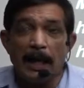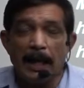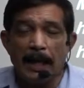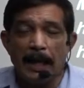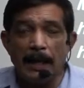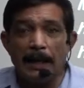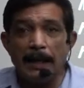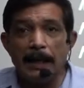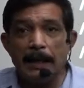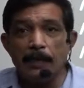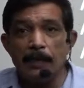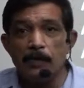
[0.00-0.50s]

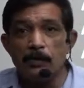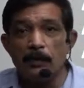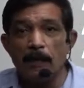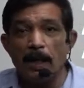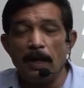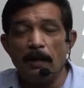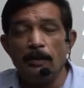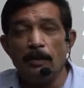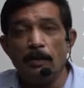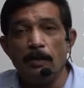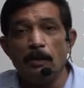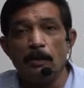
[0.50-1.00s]
and that is
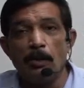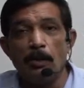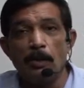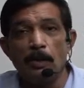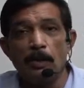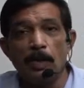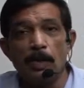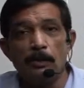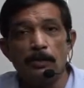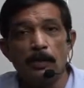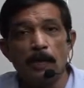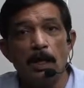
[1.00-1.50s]
why we both
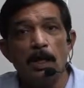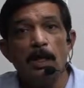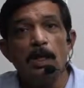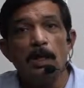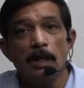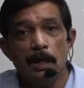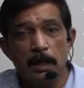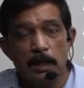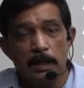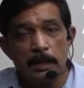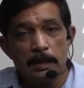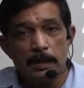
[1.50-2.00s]
have the
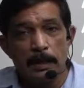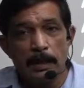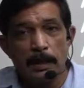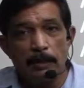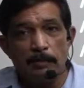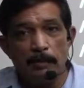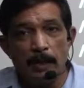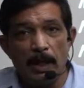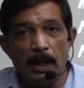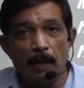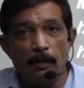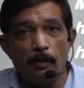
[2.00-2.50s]

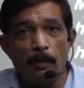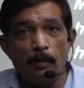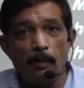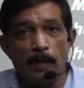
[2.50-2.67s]
same name.